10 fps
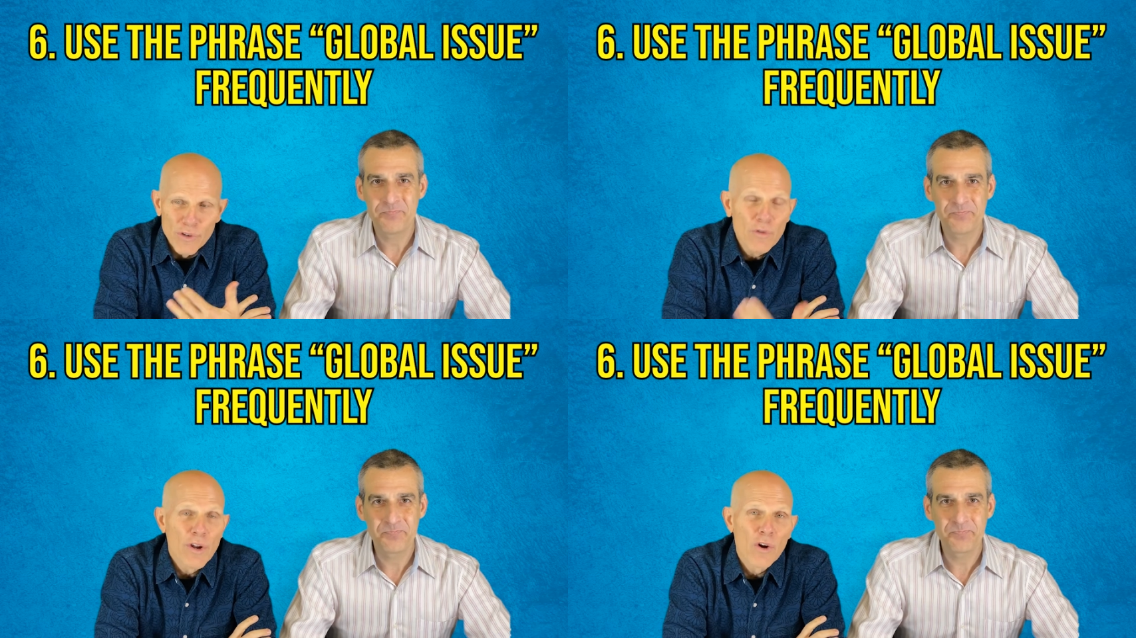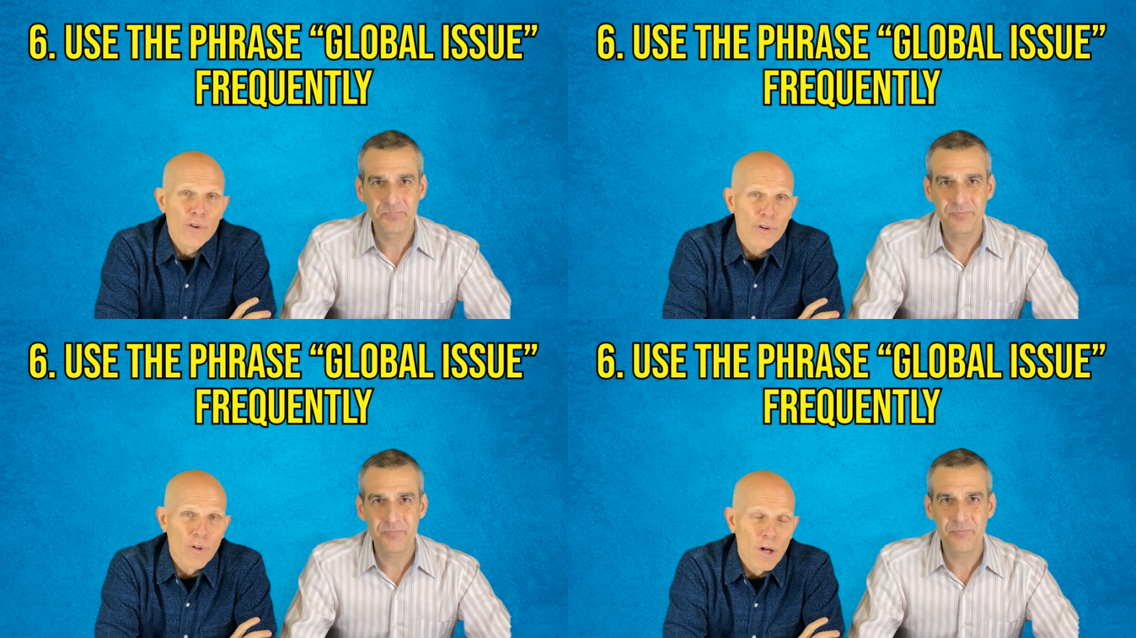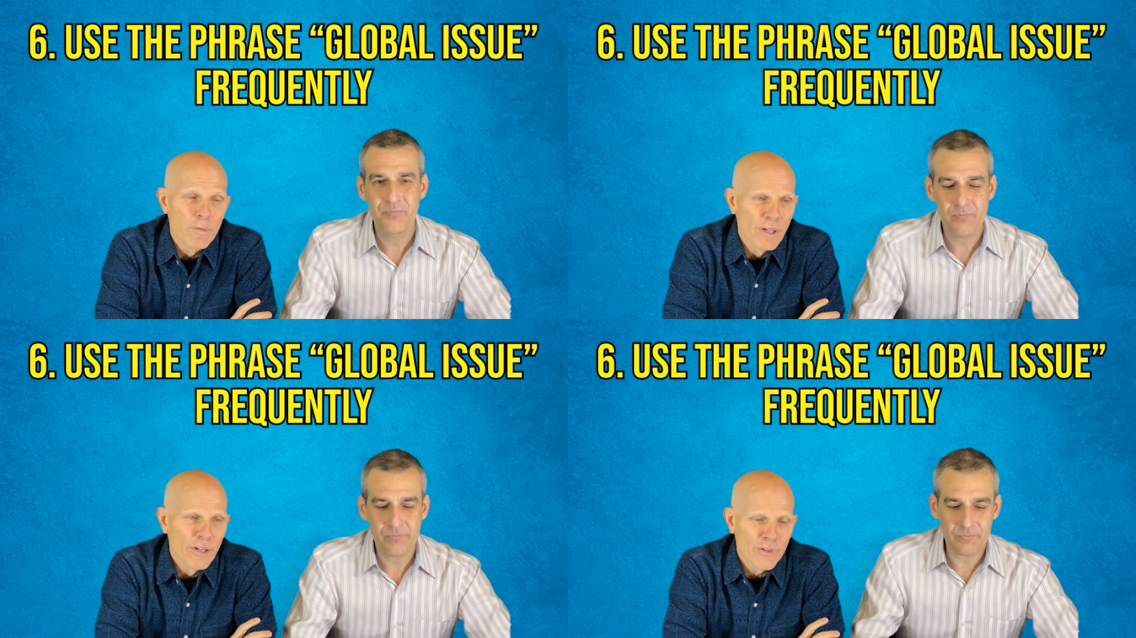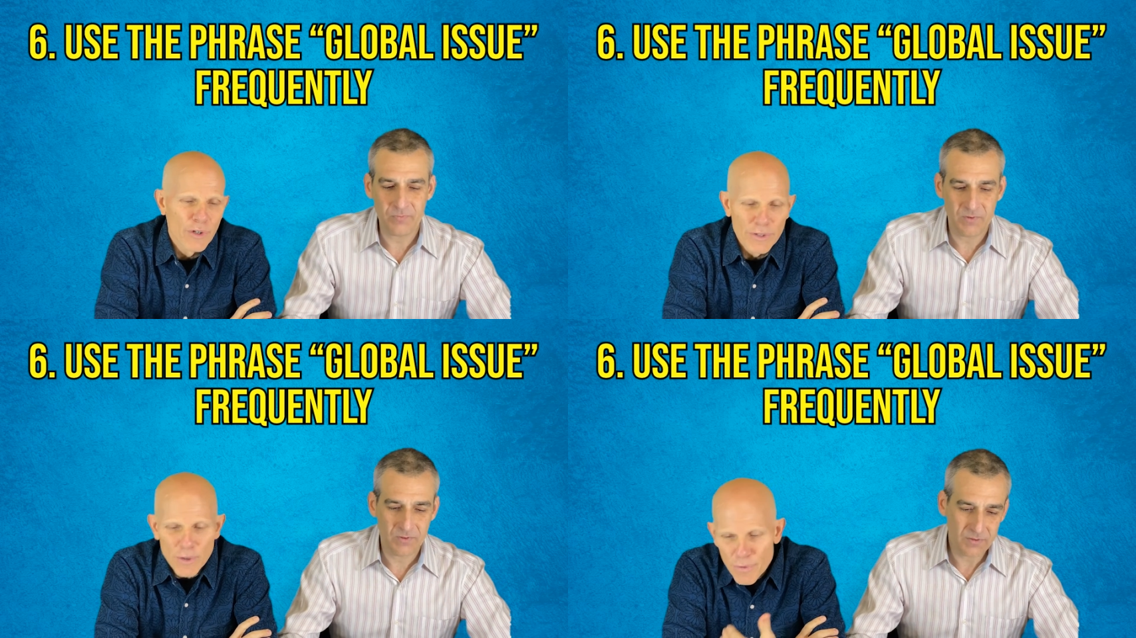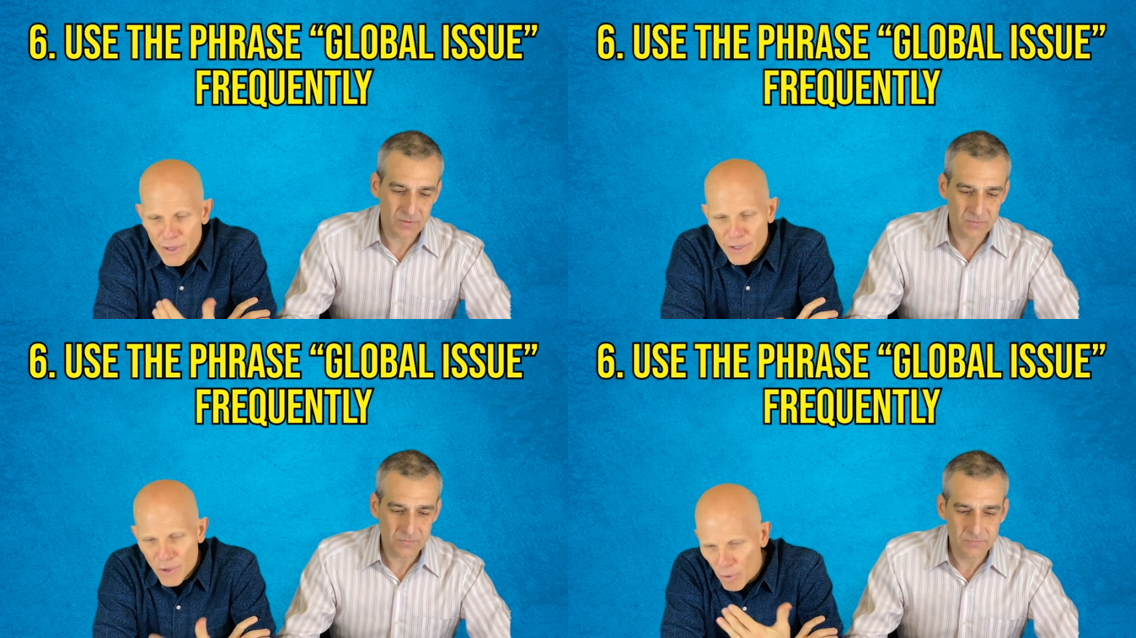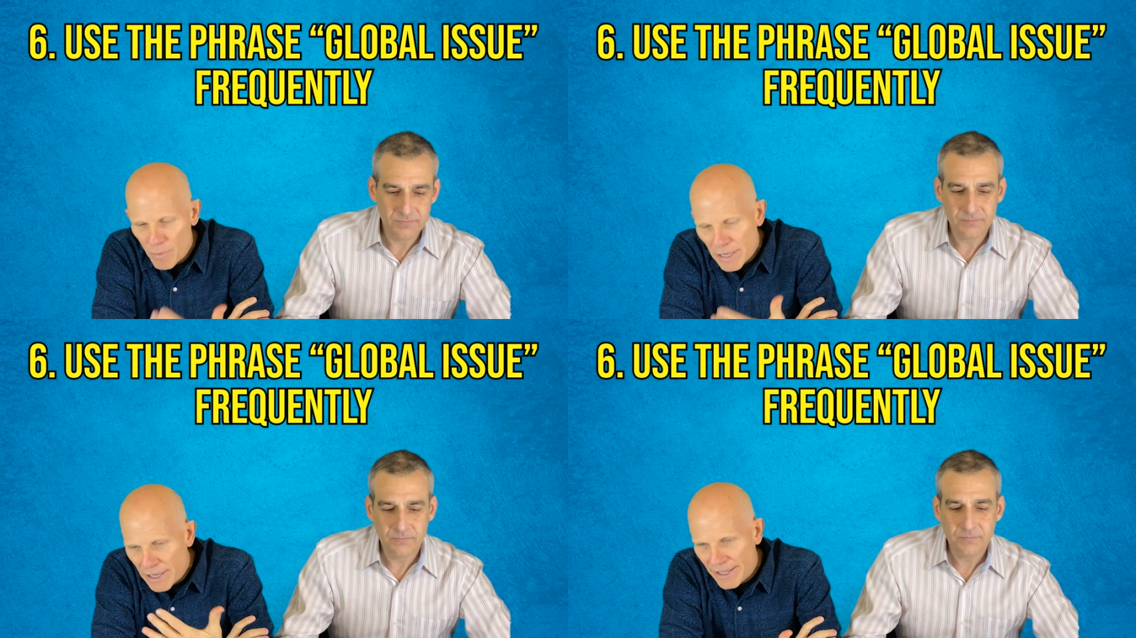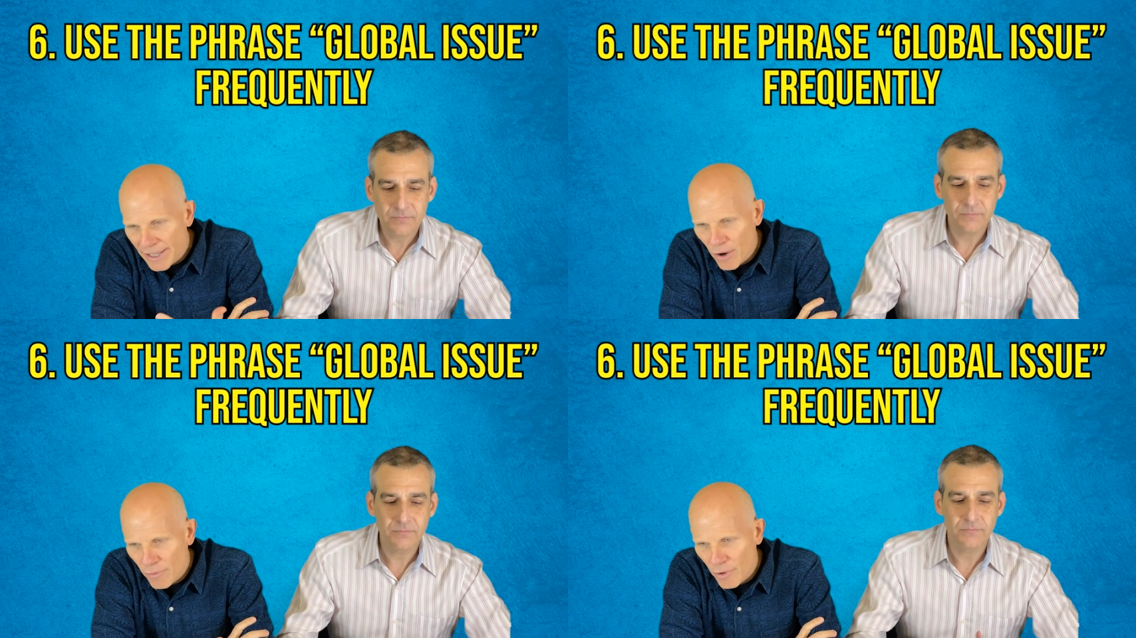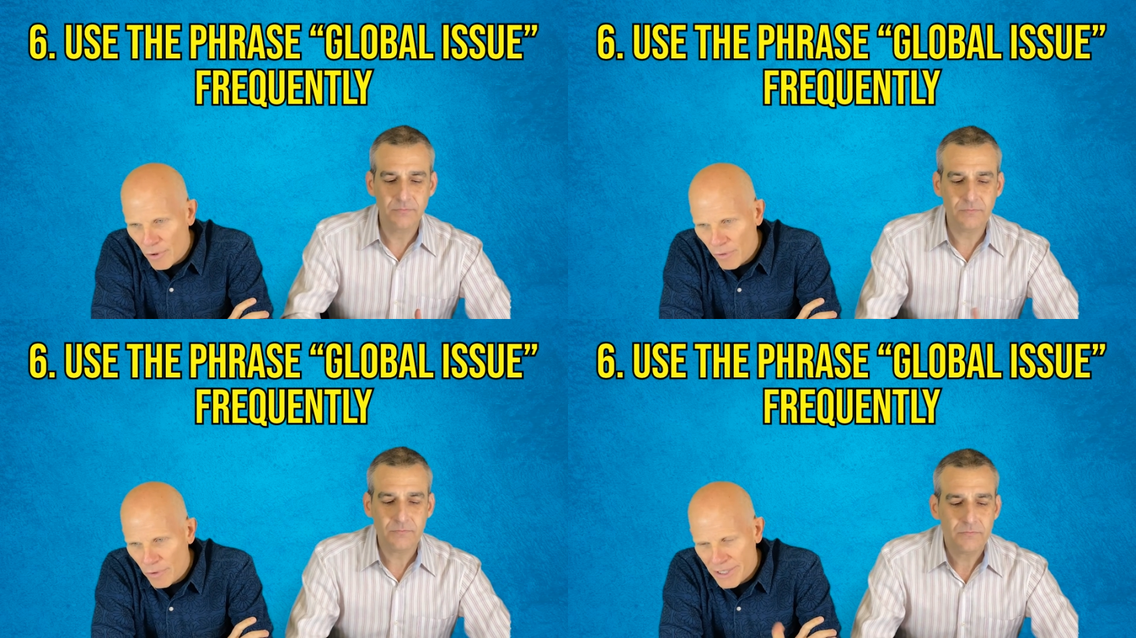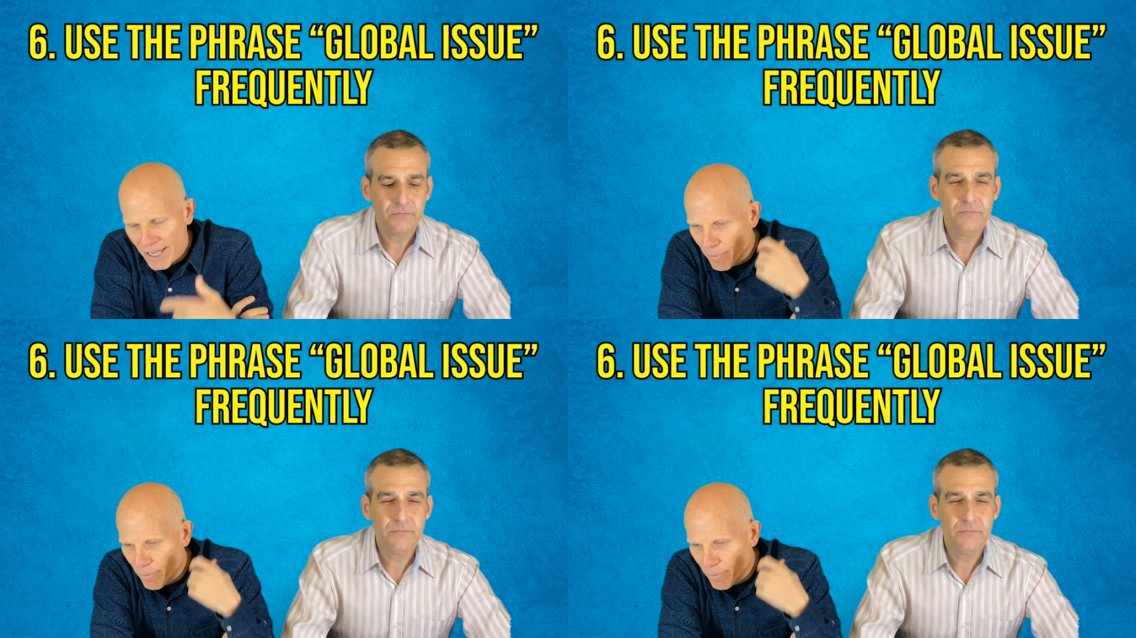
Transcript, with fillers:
Speaker 1: you know your global issue and you think you're repeating it over and over again,